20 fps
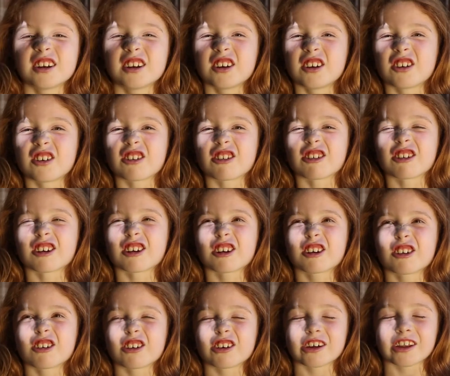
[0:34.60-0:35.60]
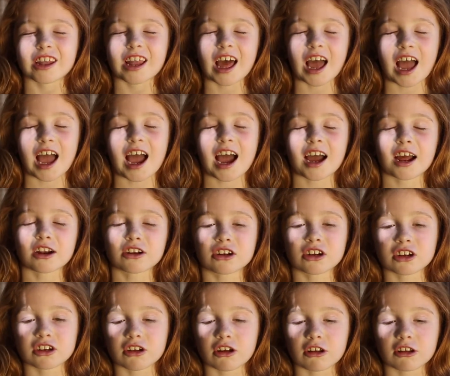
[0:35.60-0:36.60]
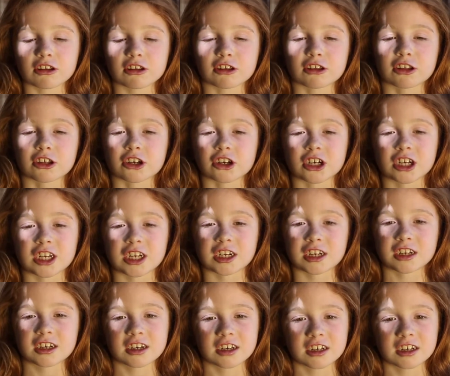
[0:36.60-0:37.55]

To order, go on the address on the screen